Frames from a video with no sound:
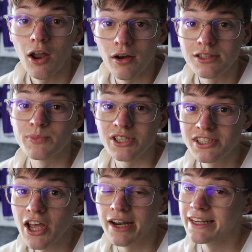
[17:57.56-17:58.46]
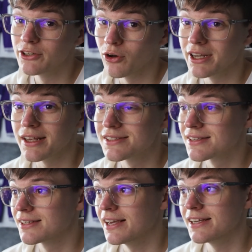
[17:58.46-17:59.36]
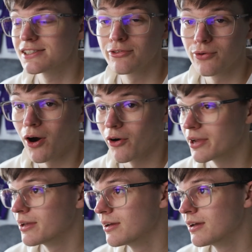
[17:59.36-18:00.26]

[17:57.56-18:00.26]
Last, but certainly not least, it's the Ferrari.